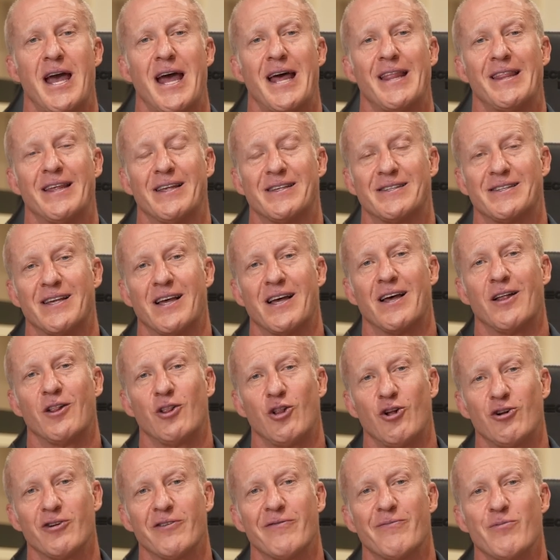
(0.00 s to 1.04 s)
and there's a
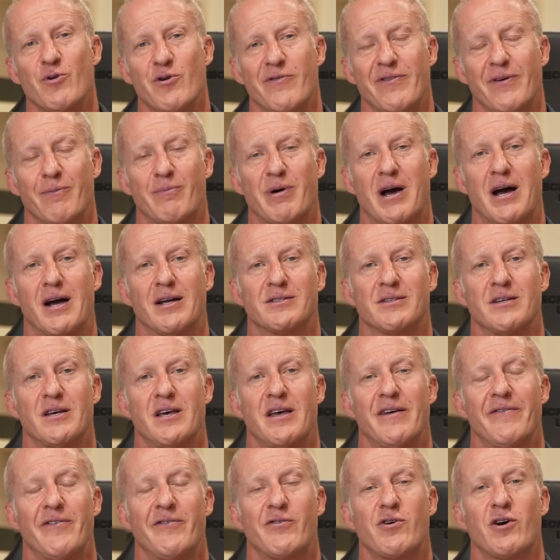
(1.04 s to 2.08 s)
lot of moving parts.
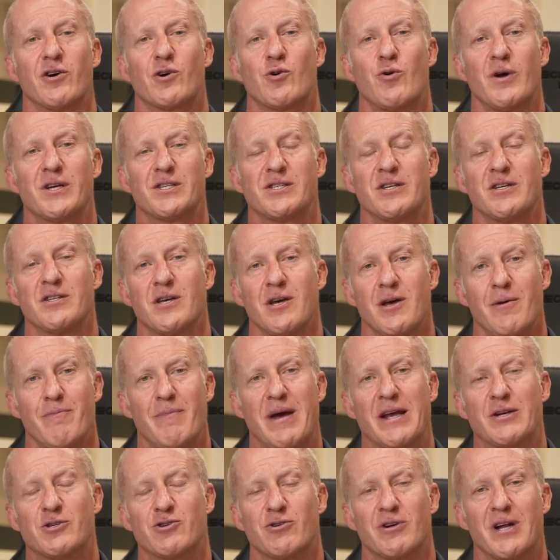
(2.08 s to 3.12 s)
If you've got questions,
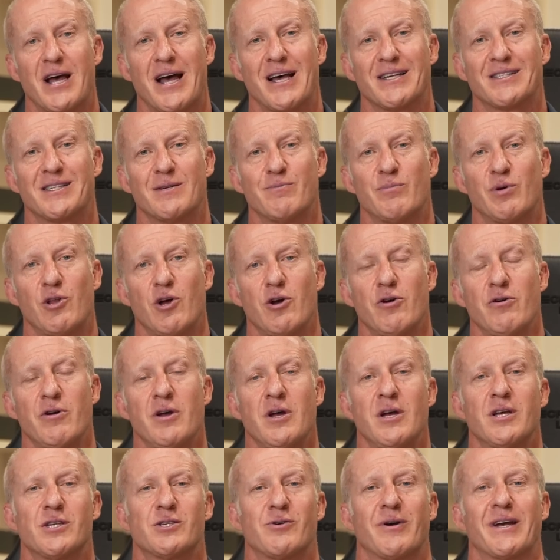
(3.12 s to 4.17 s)
make sure to ask them below
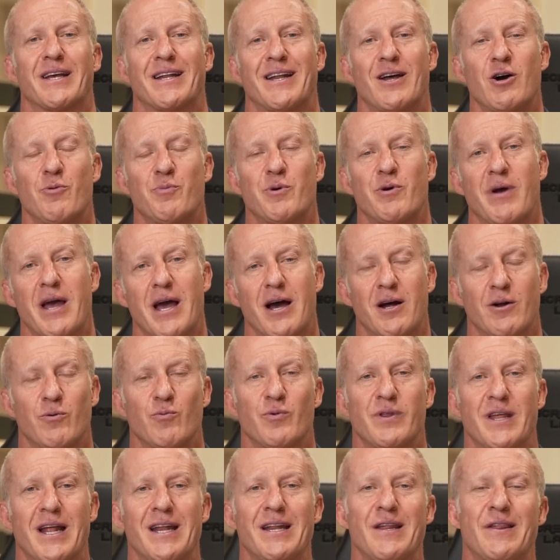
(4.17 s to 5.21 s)
so I can help you out
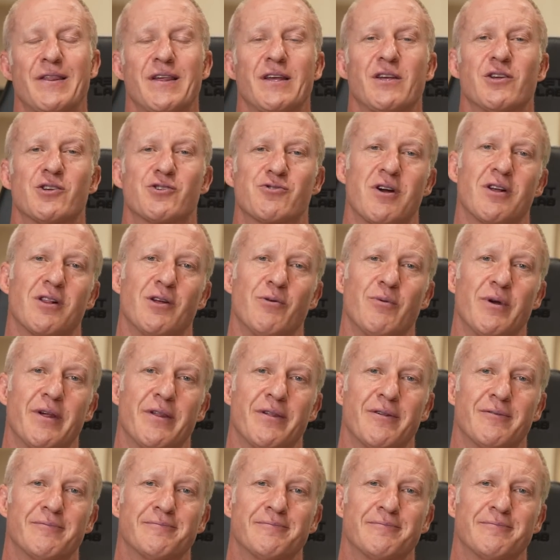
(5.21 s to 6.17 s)
with anything you're struggling with.